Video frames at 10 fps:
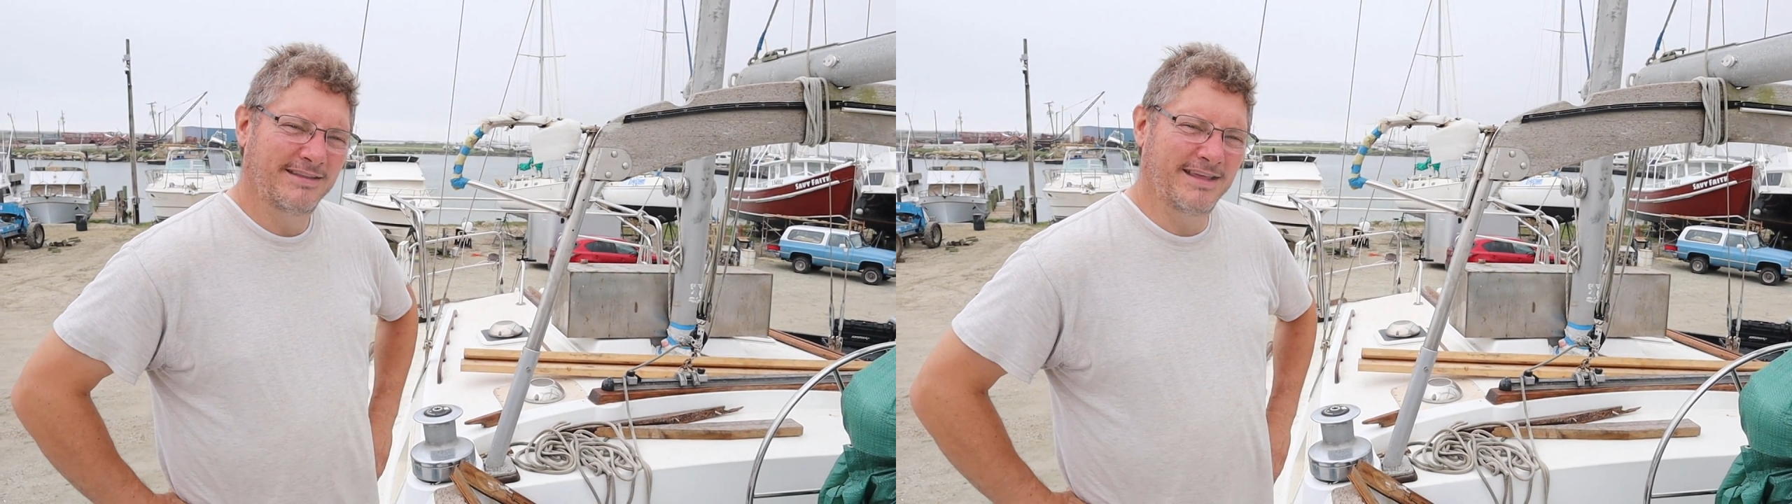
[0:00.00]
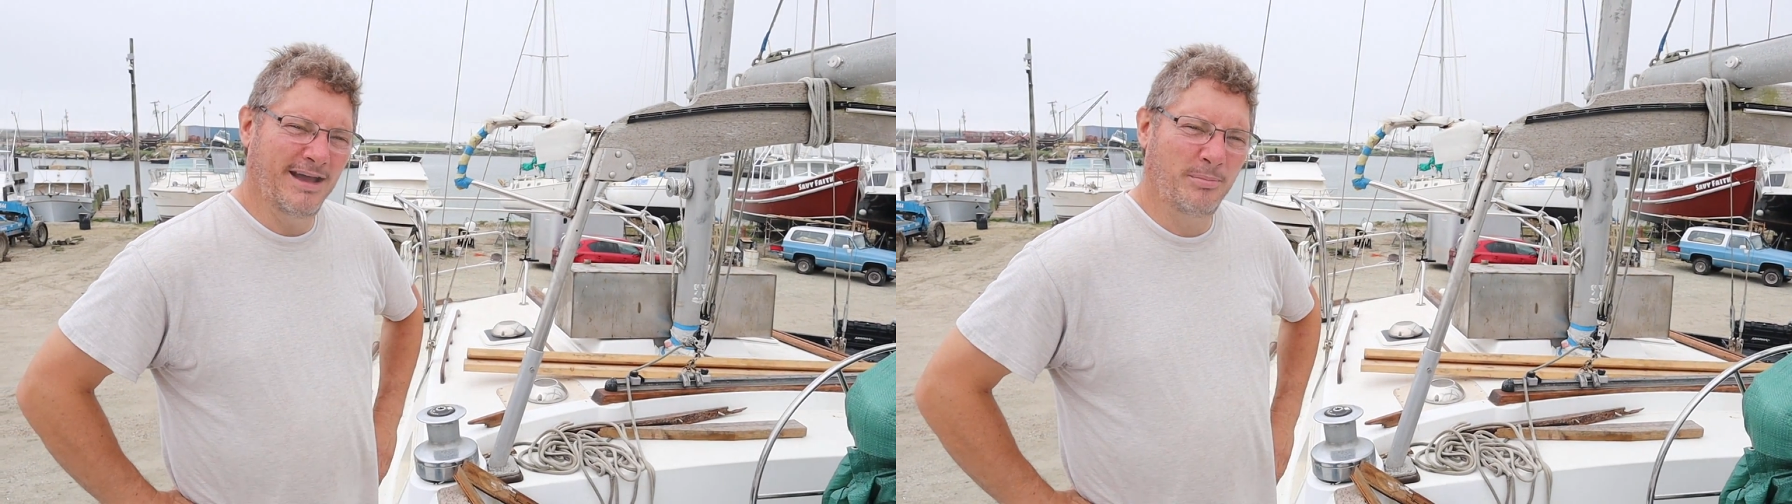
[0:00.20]

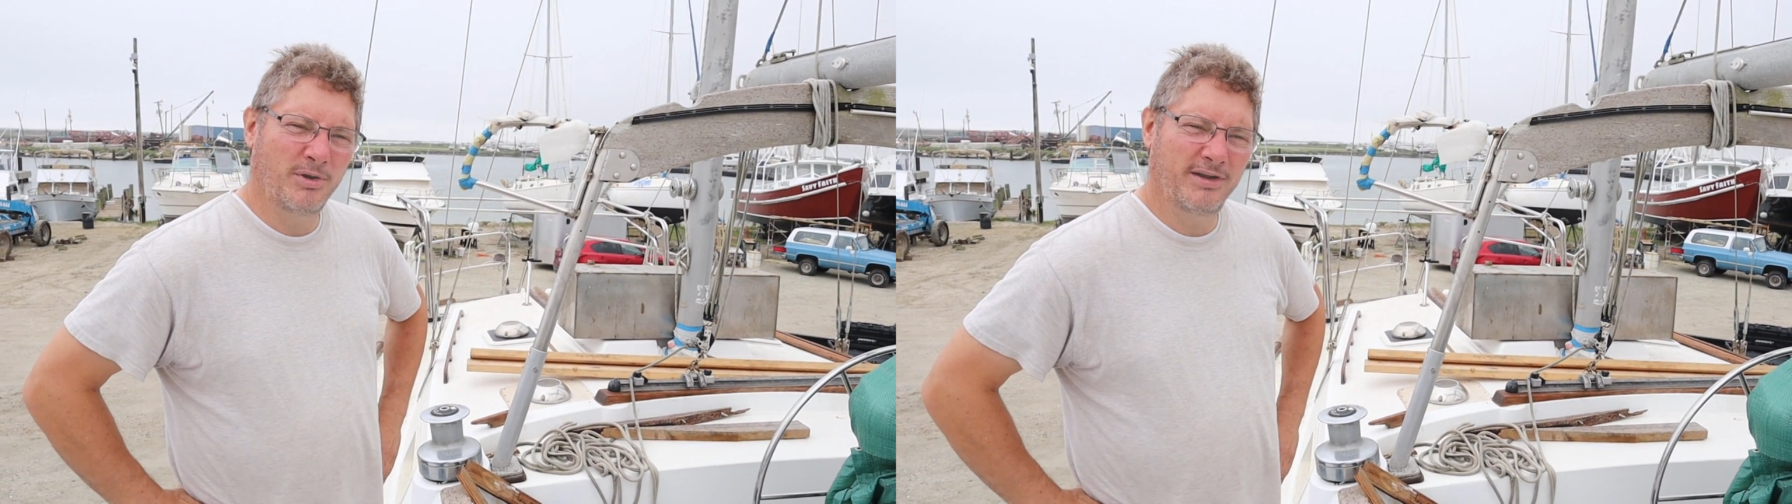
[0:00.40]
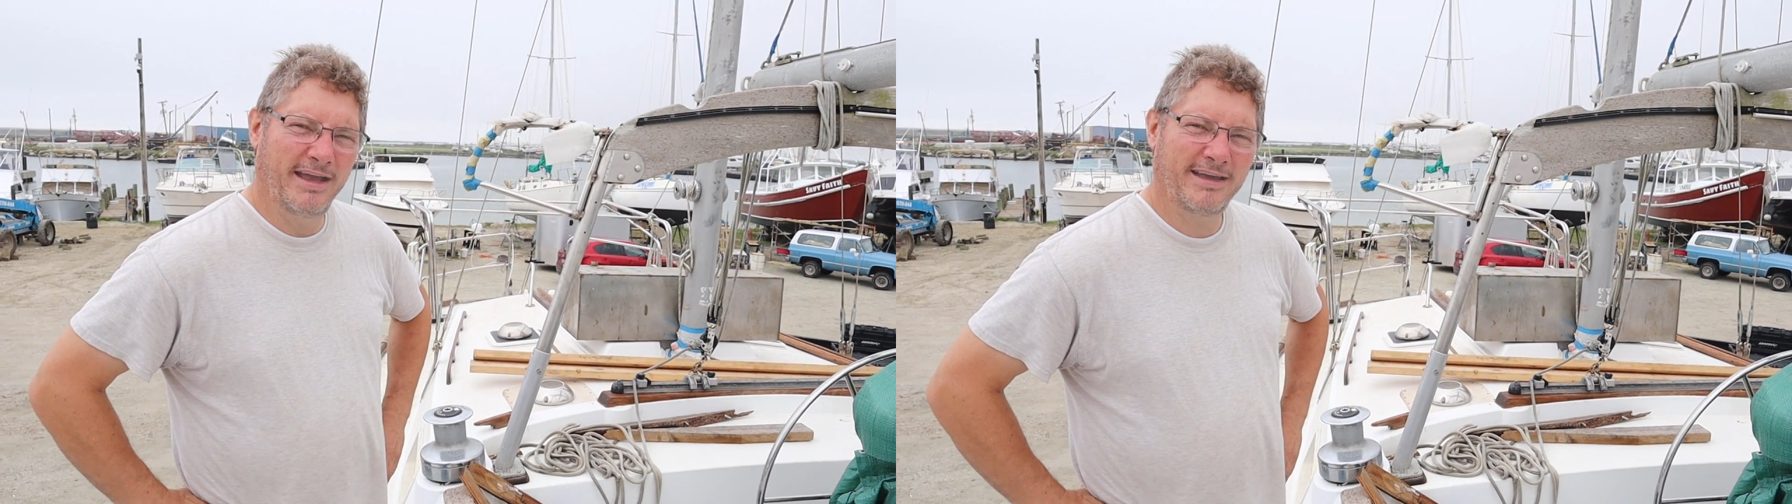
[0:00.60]
the
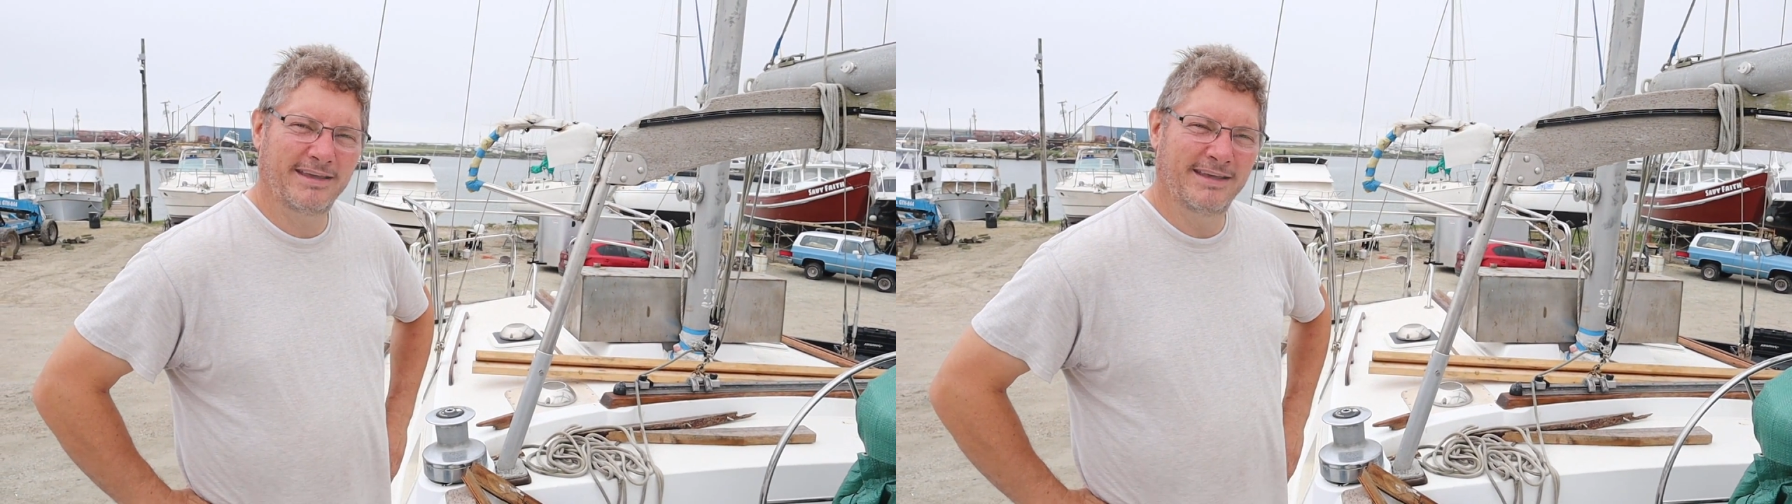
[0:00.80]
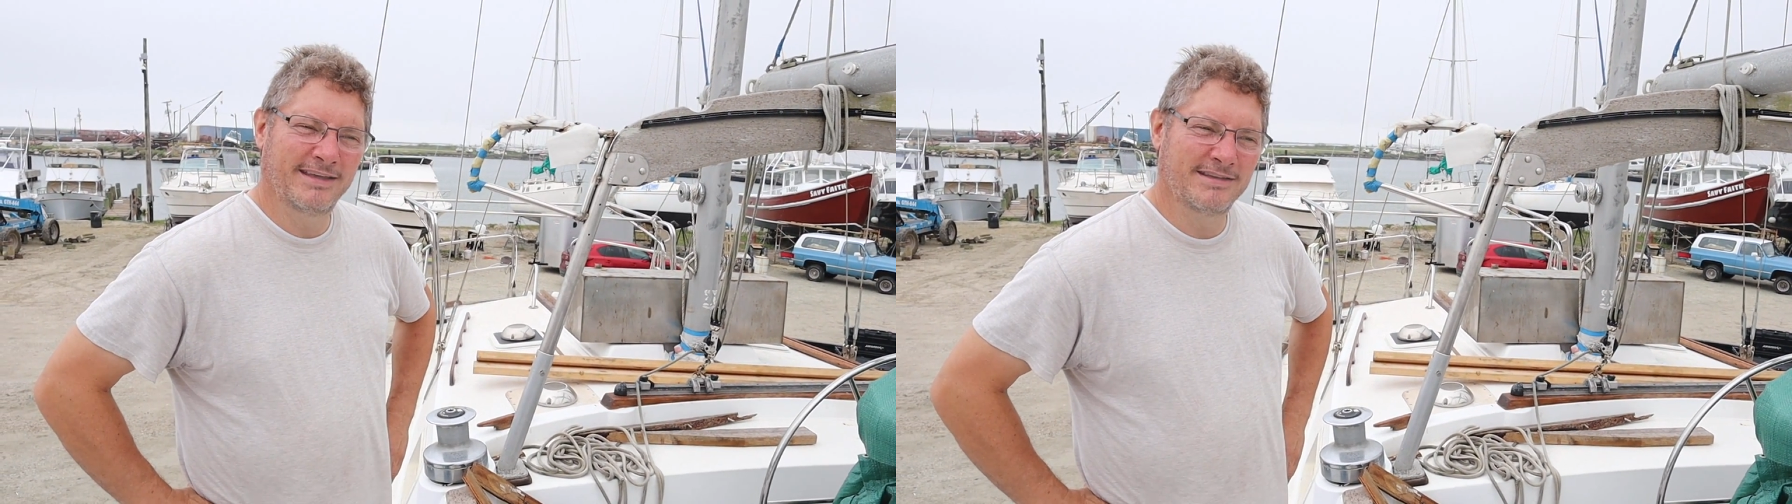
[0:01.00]
upper deck
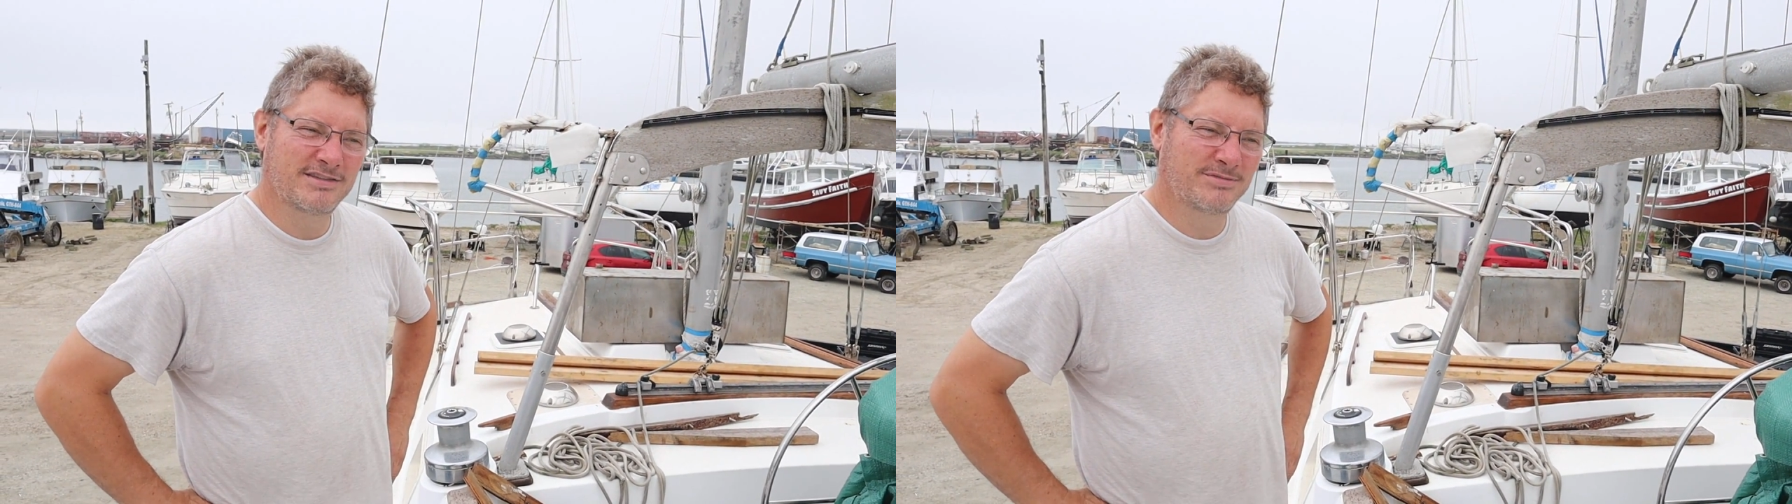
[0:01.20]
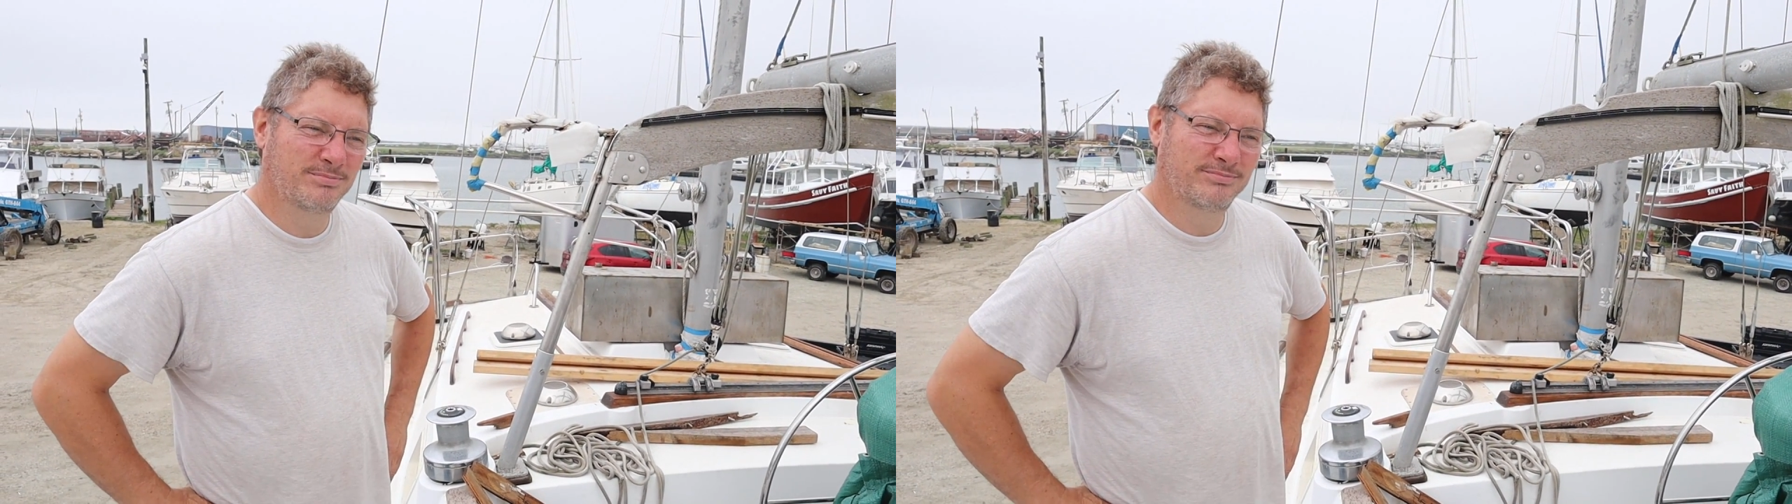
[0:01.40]

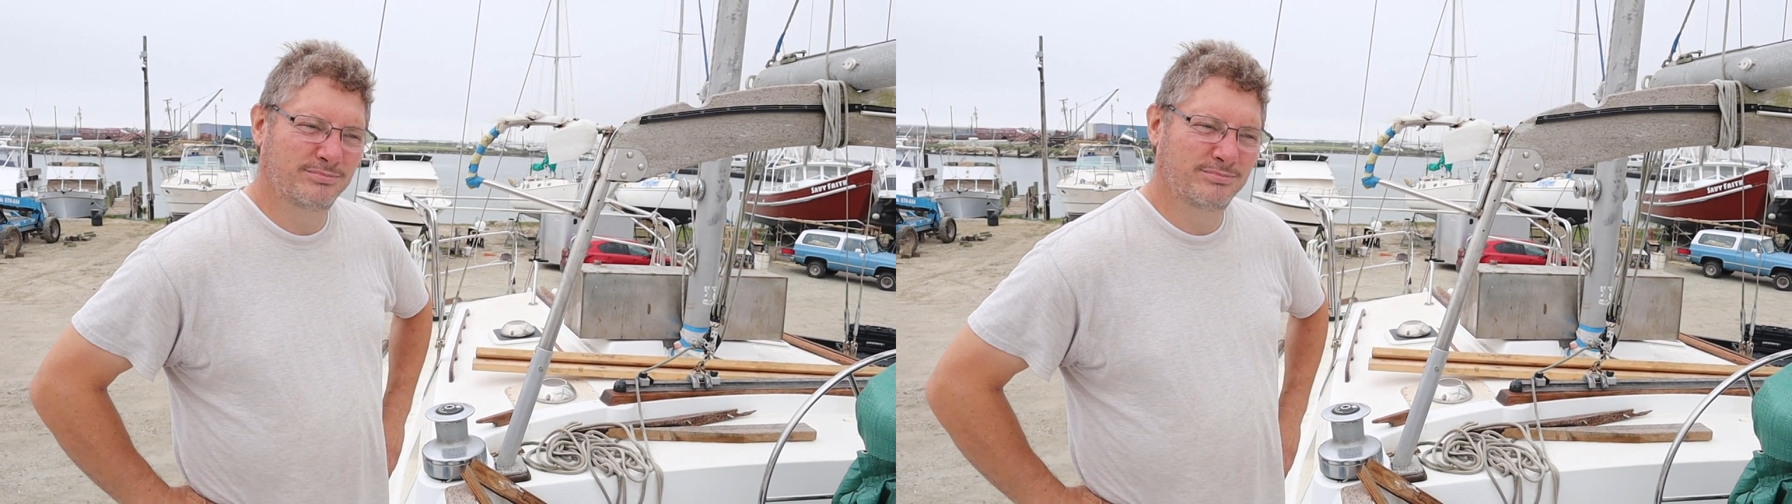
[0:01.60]
is